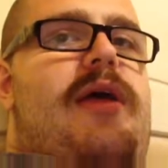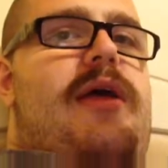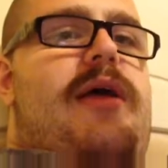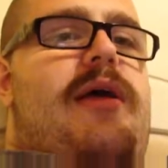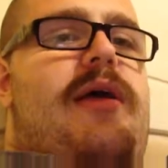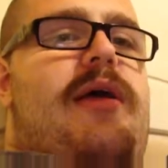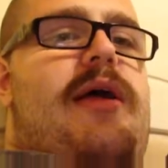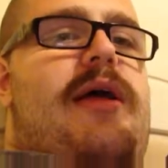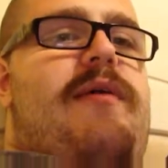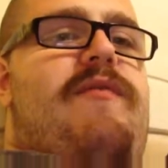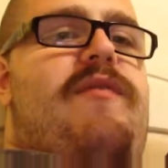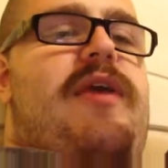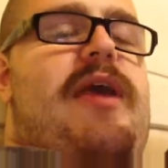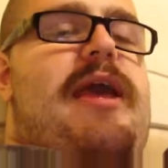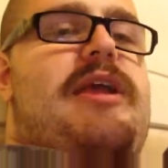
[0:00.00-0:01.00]
uh,
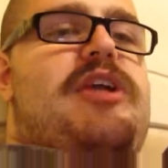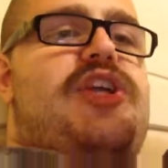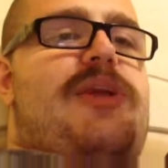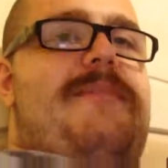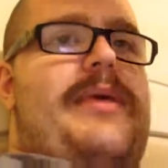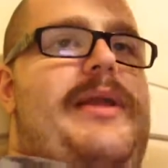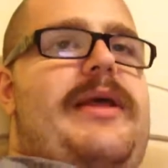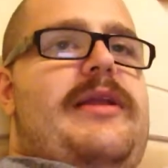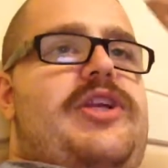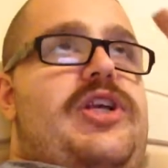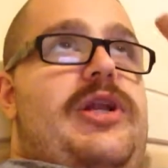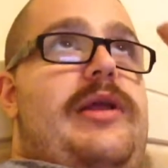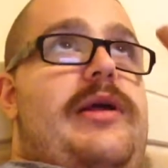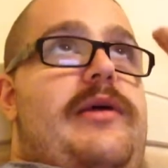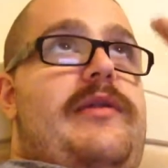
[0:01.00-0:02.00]
the Asian
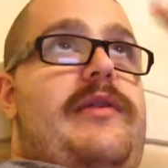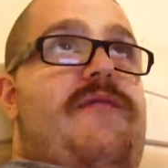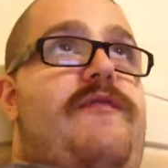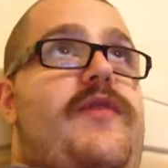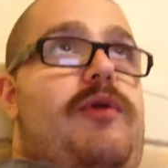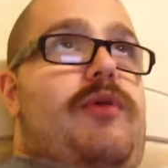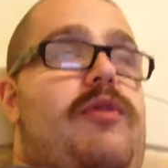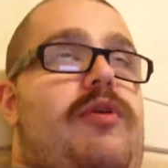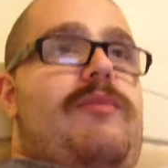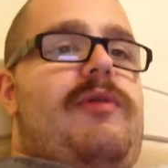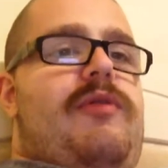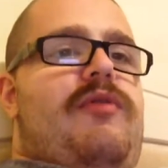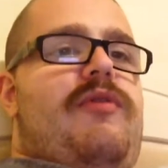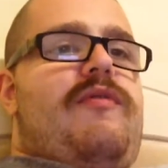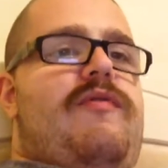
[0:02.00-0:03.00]
Peninsula, the first
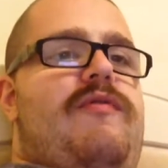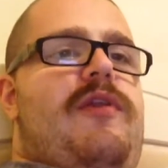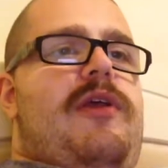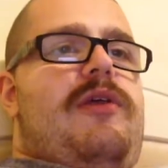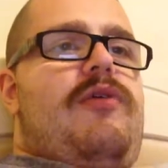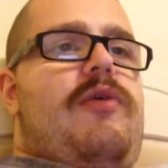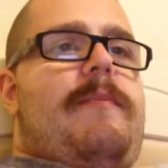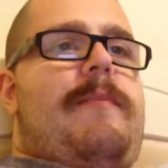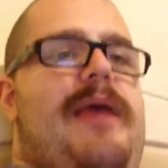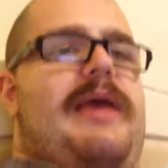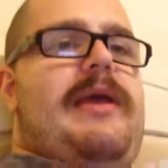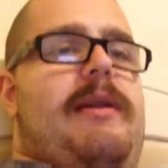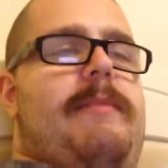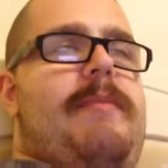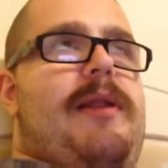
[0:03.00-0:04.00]
humans of the
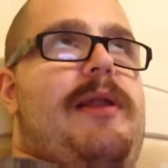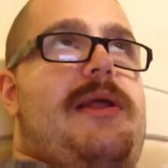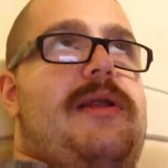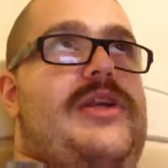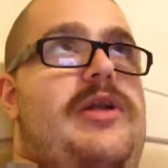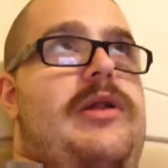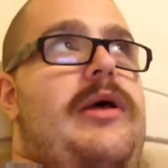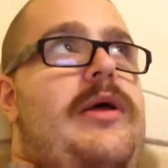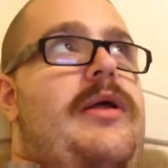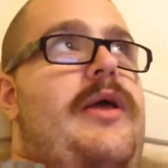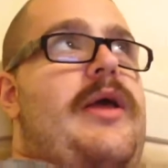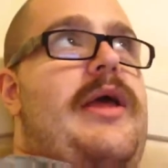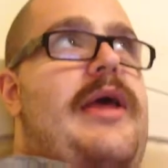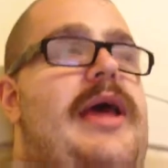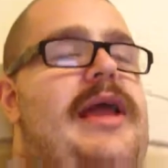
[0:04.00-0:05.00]
European Peninsula,
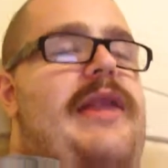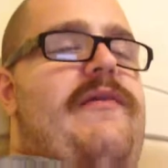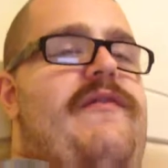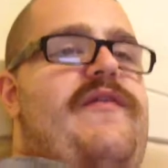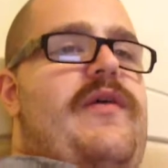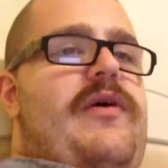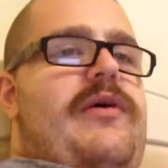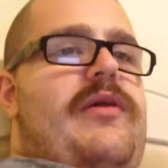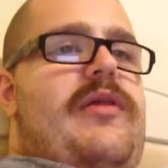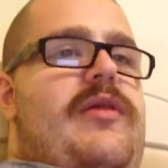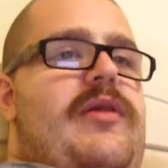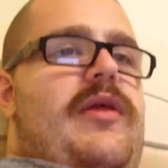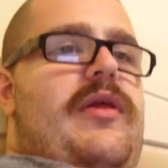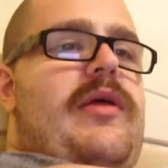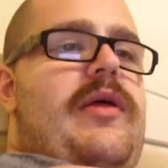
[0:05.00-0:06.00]
and the
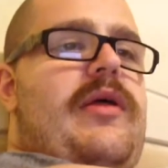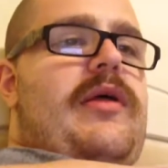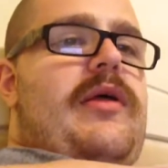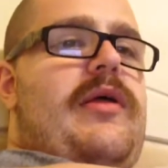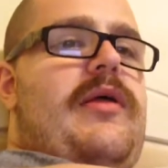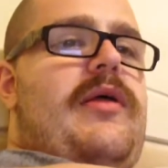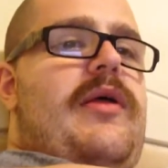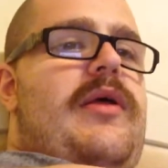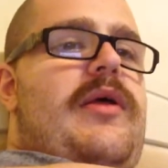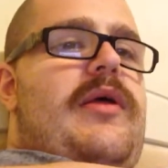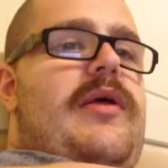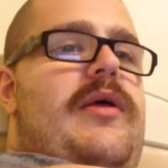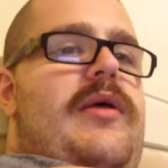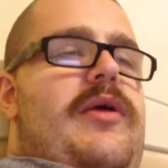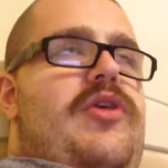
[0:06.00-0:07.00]
first uh,
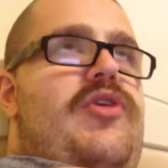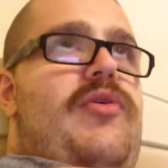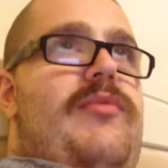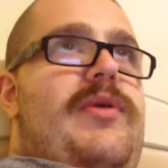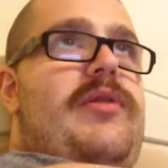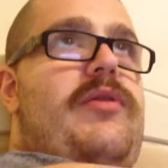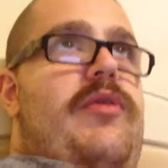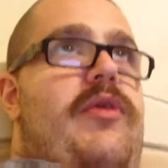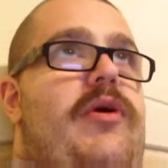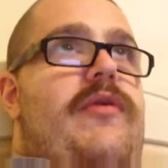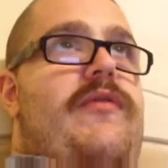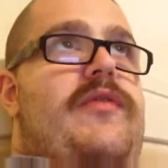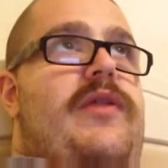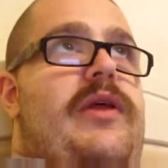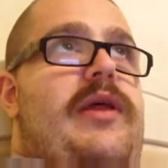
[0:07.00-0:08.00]
humans
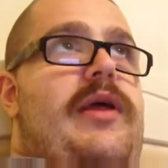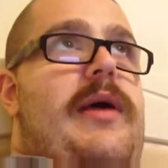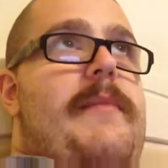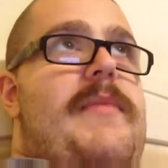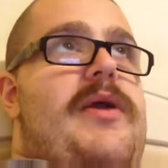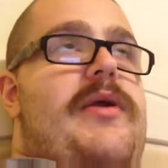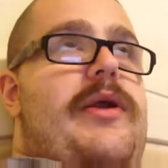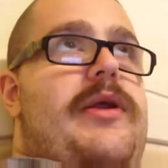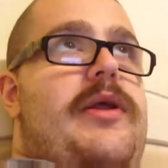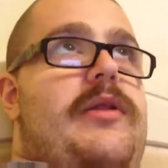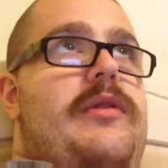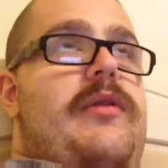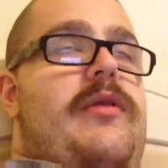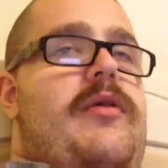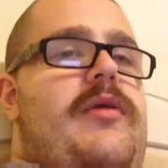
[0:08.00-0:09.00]
of the
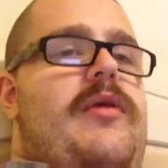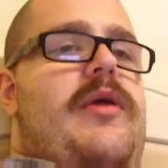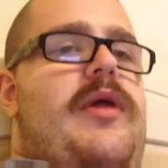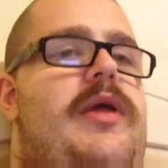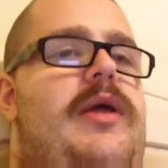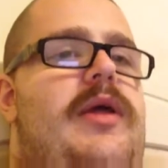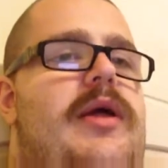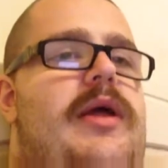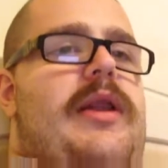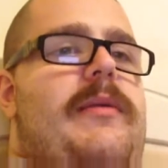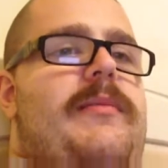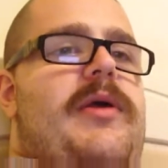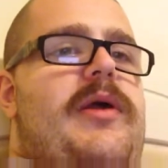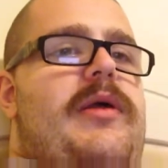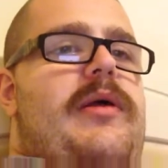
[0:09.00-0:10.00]
Americans. And
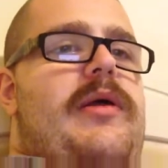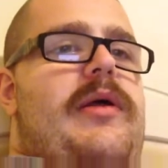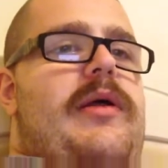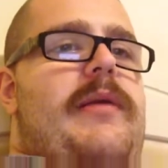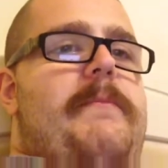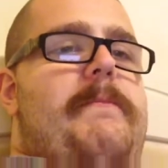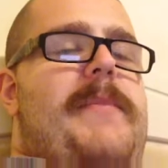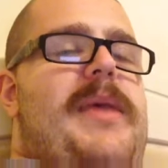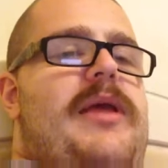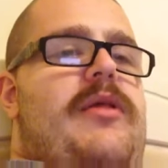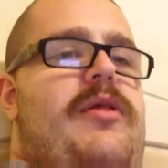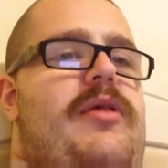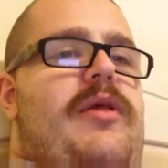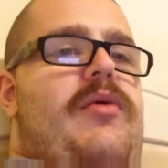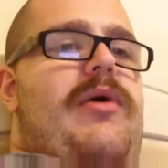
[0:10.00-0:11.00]
I'm going to
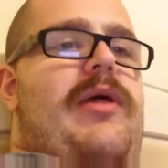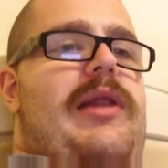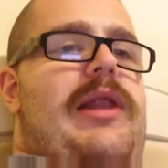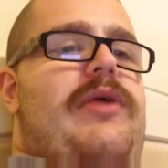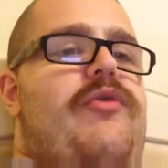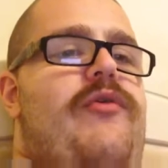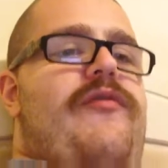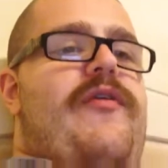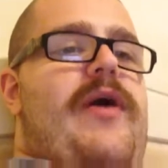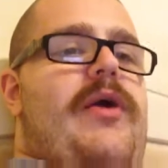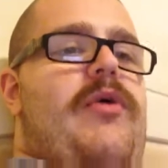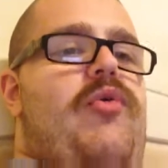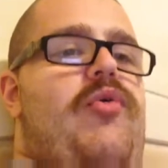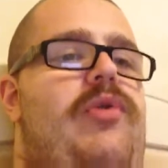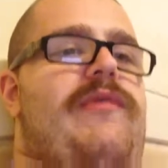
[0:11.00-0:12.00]
mix, liquefy
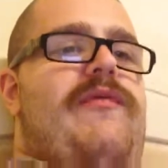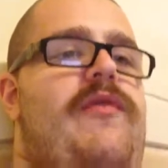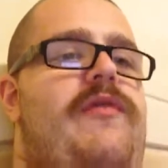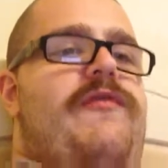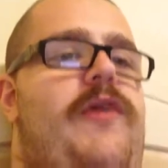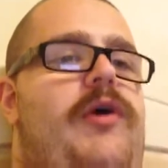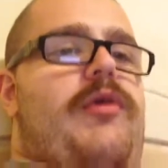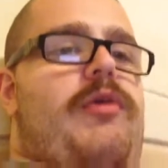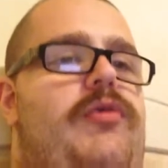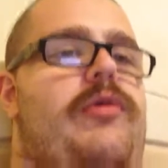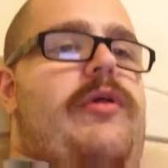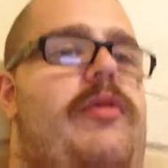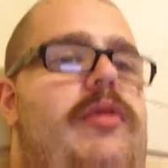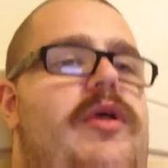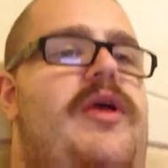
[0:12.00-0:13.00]
all of the
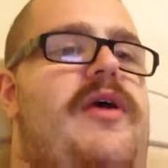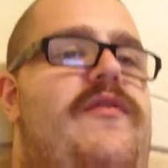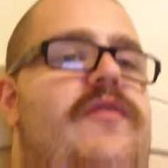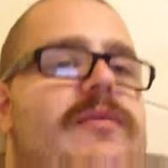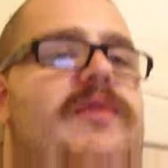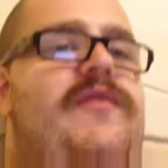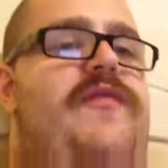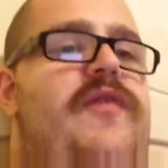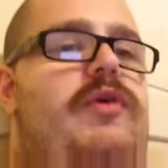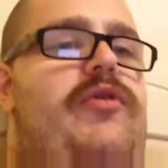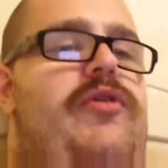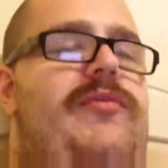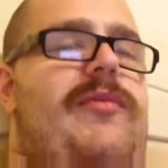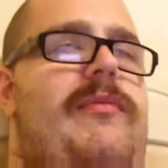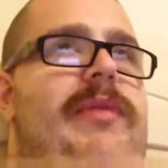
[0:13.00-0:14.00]
fossils from the
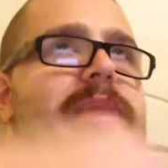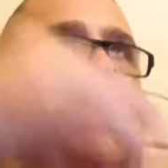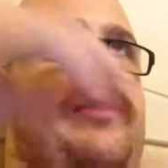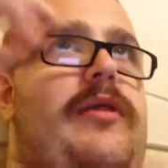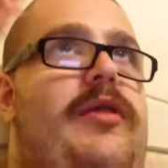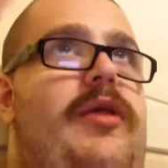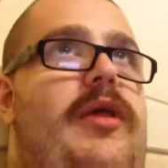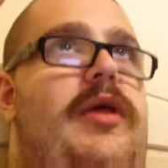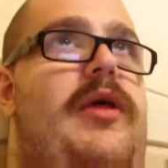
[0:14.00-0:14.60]
first human beings